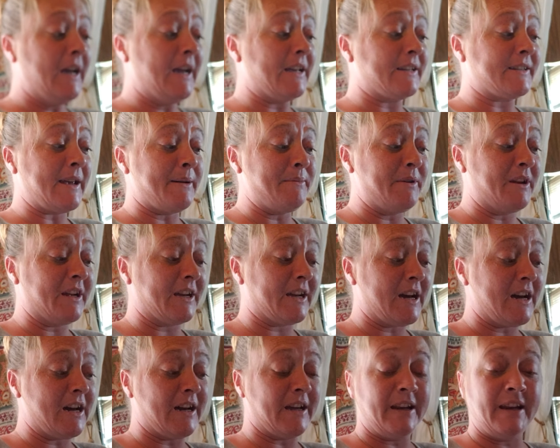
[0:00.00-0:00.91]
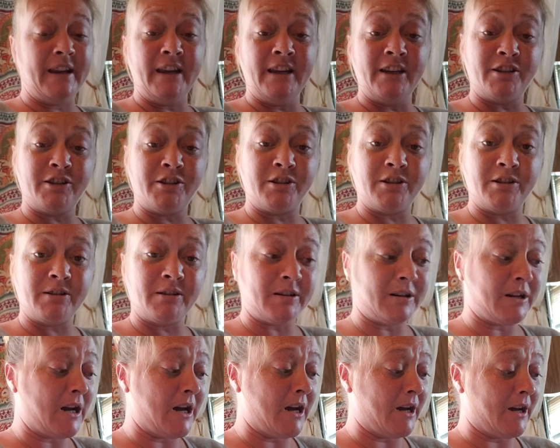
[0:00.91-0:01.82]
is I'm going to cut each
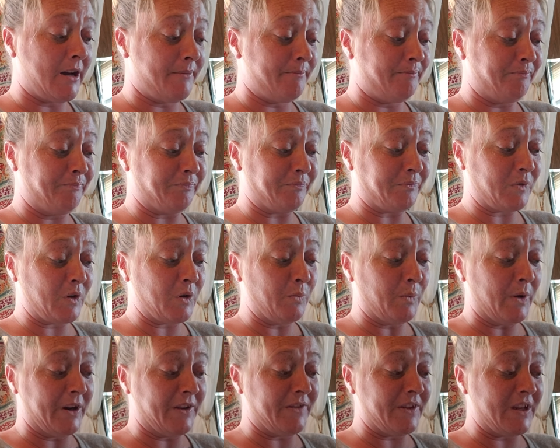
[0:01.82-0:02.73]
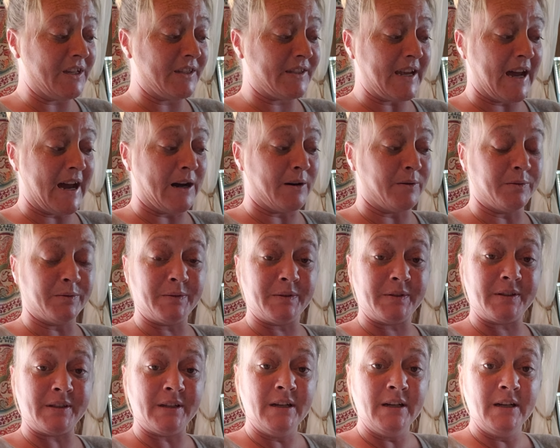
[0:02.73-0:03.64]
one of these
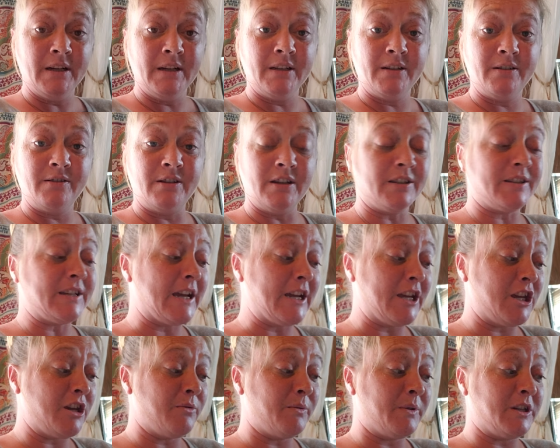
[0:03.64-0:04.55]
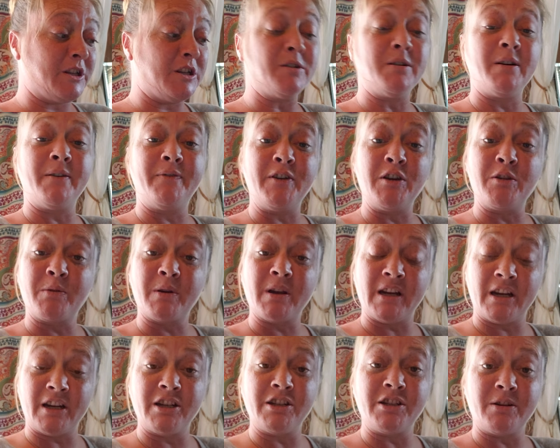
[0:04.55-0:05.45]
out. Just like you would do if you were
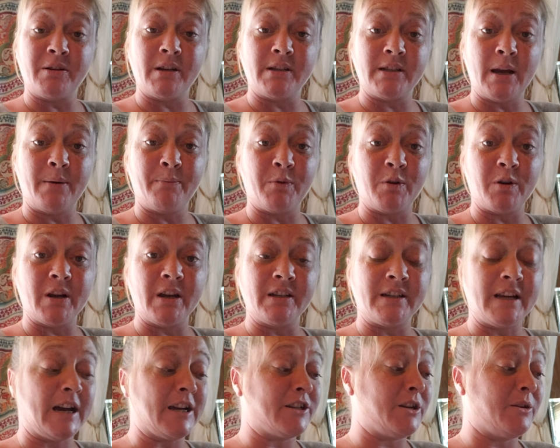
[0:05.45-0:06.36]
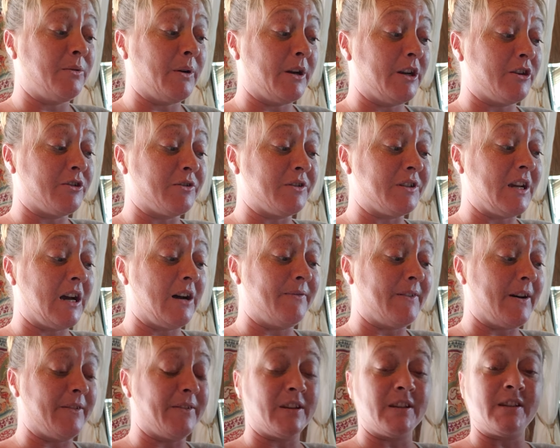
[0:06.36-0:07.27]
going to do a temporary tattoo on
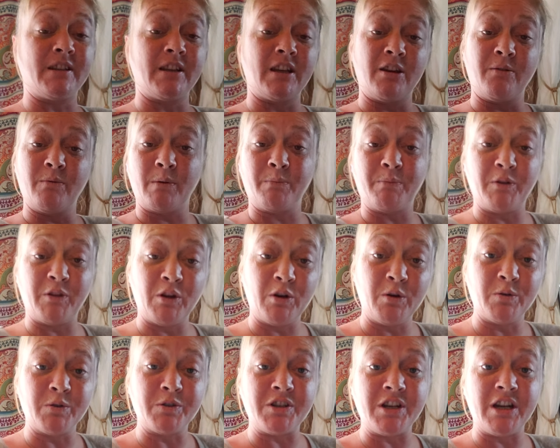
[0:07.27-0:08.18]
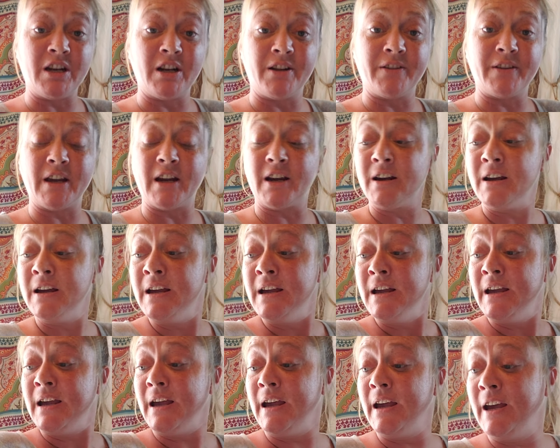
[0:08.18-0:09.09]
yourself. Obviously, you wouldn't put the whole sheet on there.
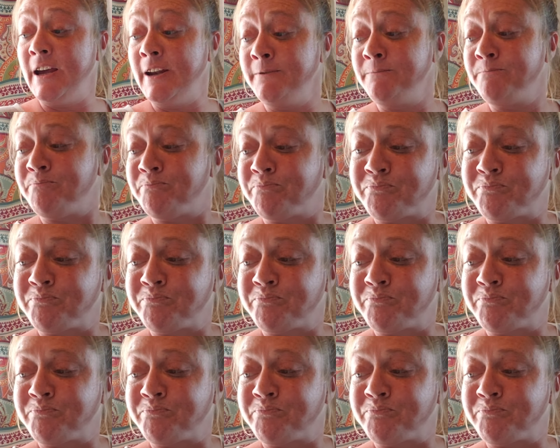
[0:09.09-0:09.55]
And